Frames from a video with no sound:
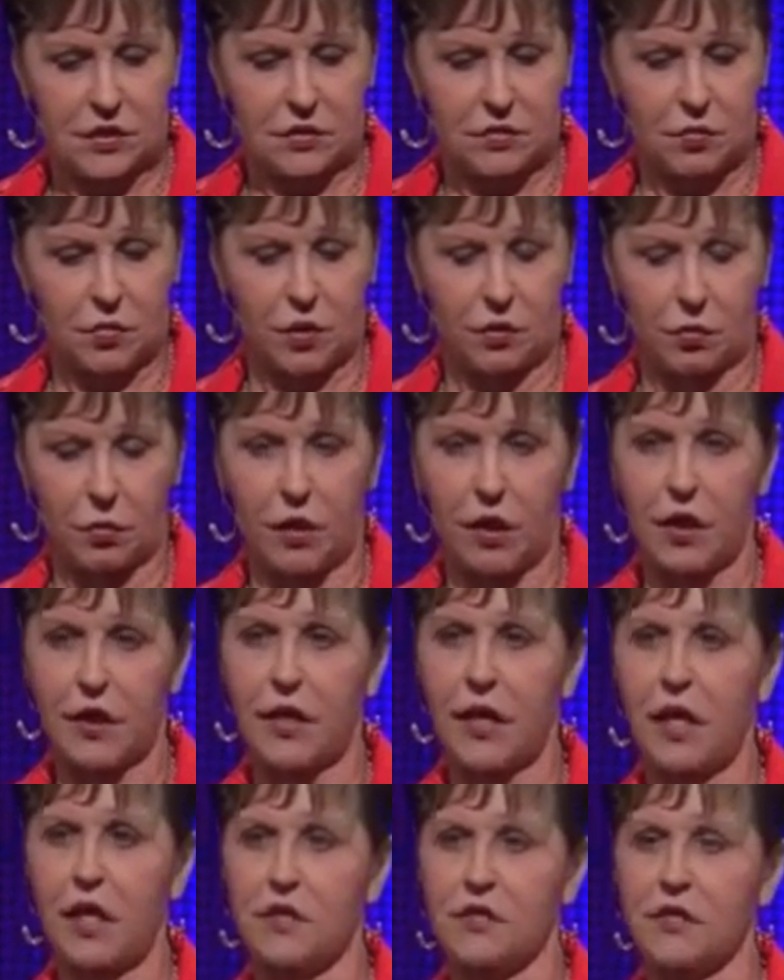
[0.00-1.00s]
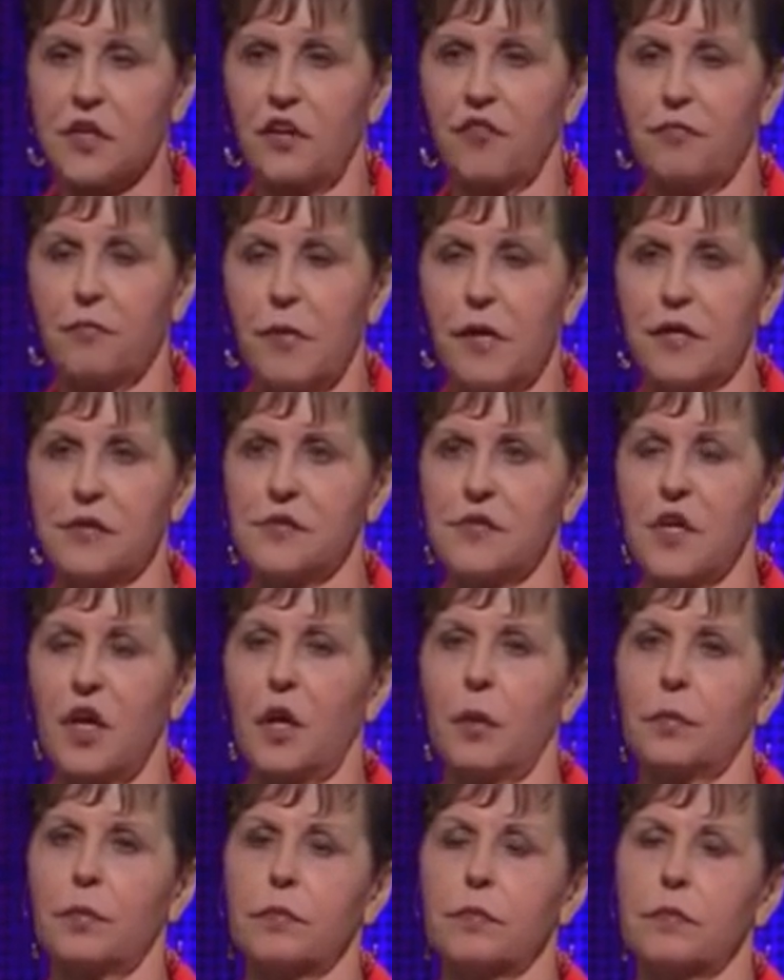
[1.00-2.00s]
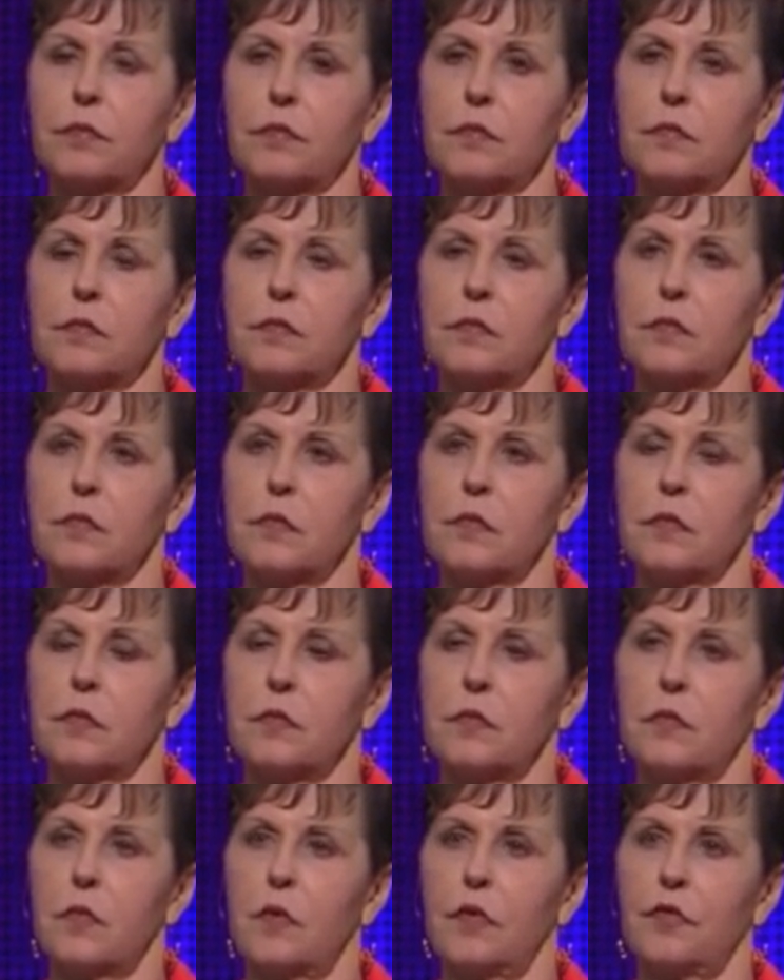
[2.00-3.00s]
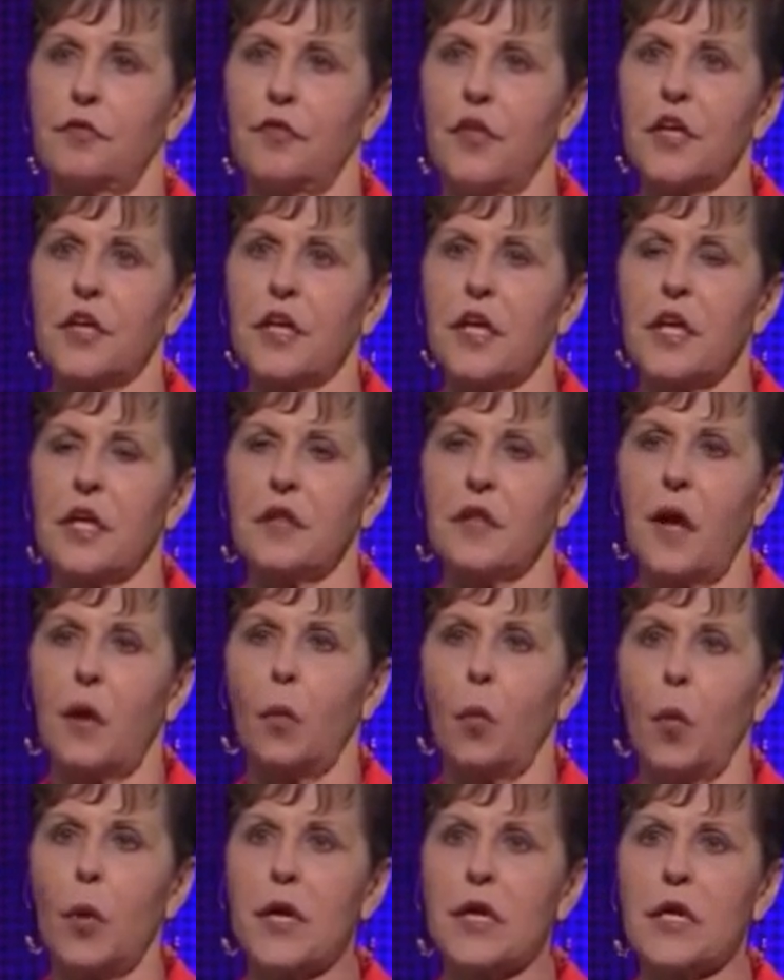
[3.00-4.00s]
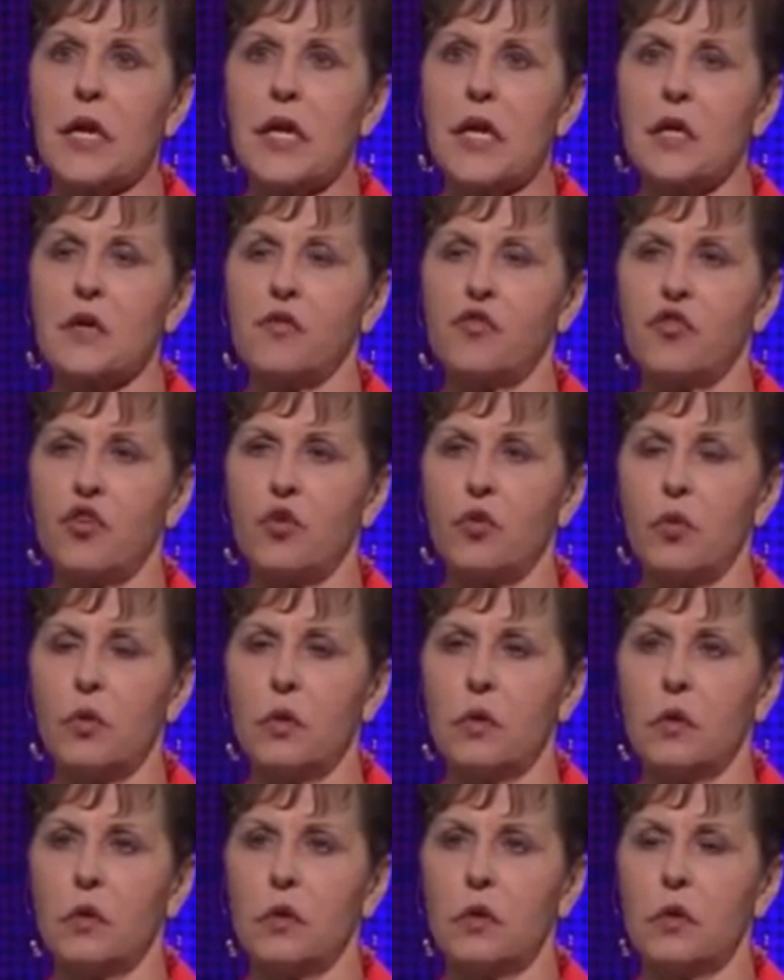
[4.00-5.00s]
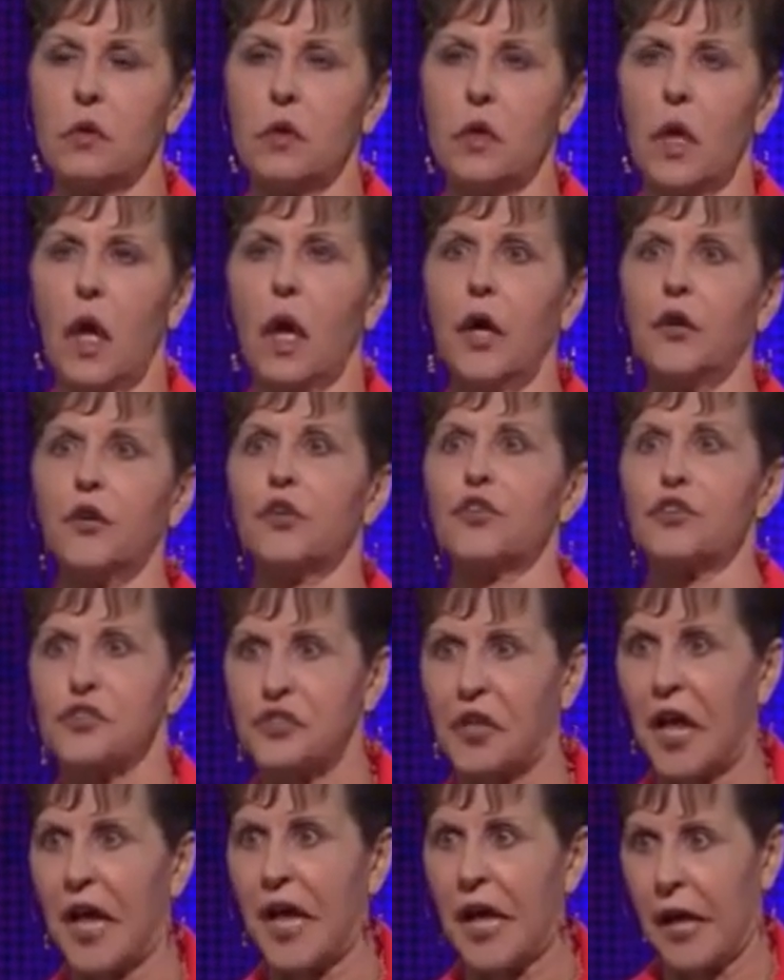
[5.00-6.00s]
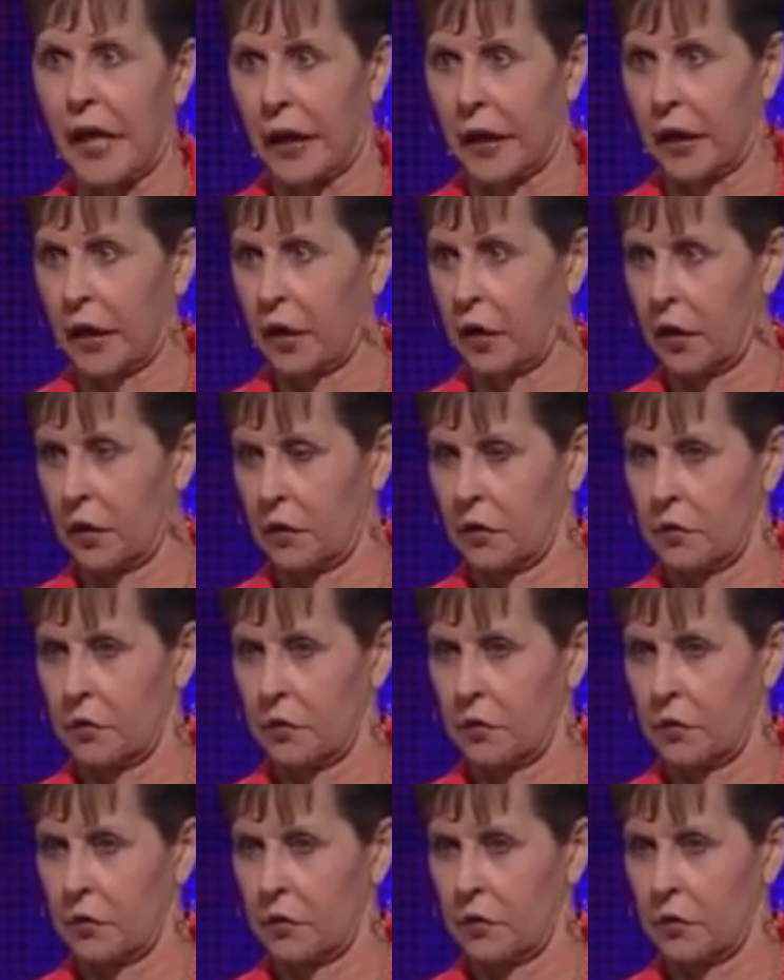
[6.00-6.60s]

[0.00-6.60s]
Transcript: We really get ourselves messed up thinking that we need to understand